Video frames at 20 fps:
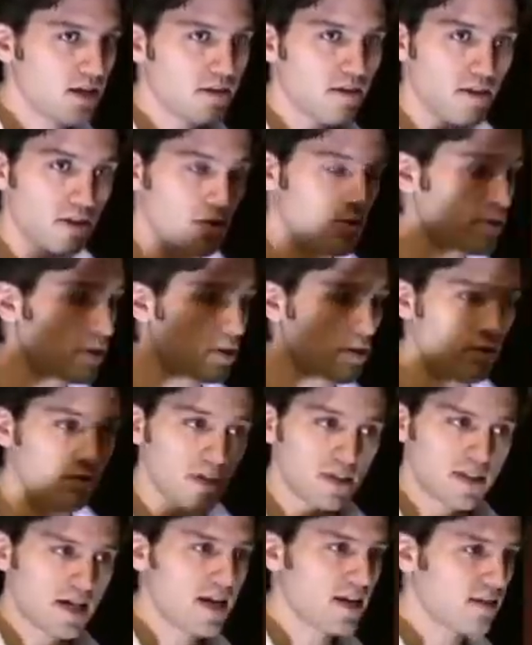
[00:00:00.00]
that you can
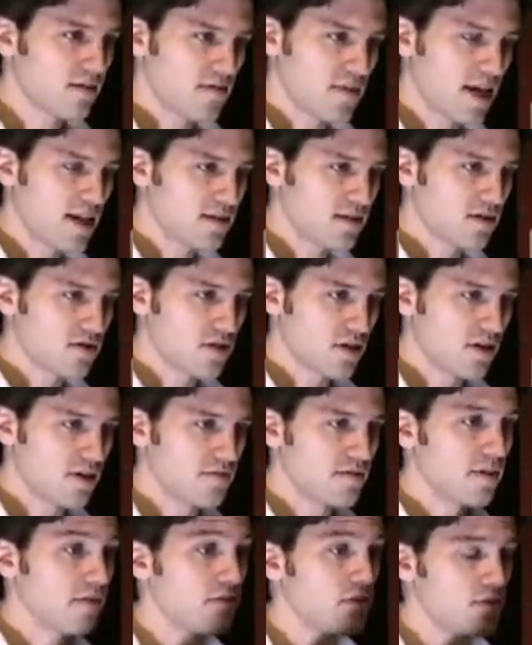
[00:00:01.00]
only take advantage
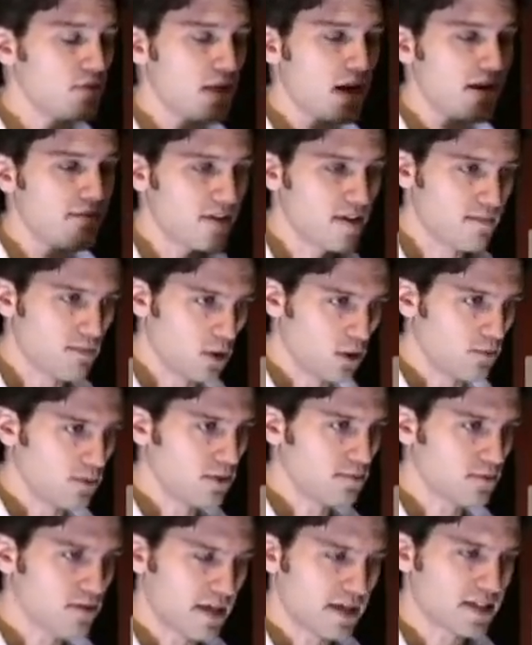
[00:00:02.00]
advantage of if you have a
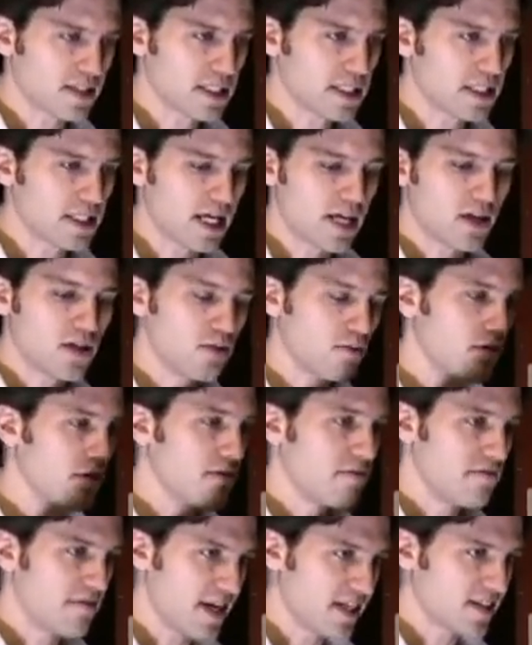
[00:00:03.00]
mobile presence and you are
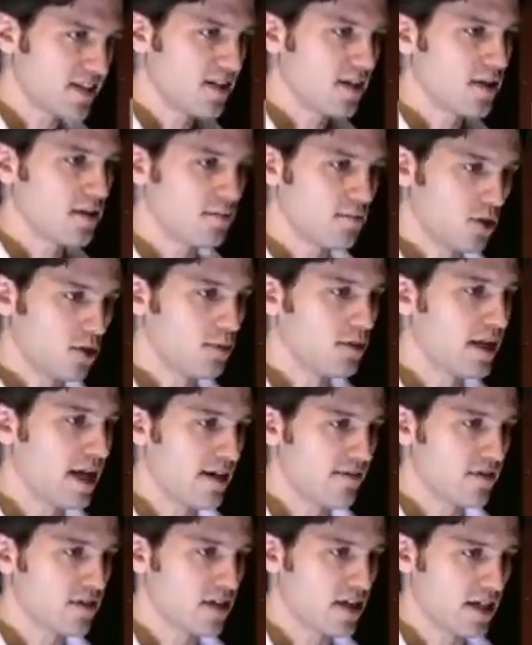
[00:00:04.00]
investing in mobile
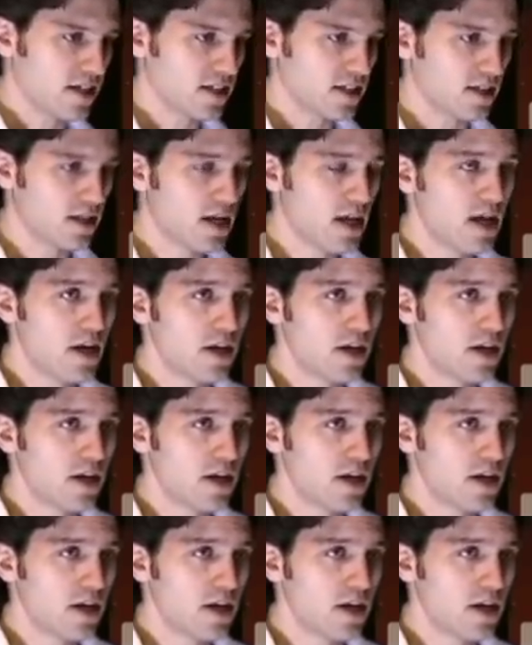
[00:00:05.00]
advertising.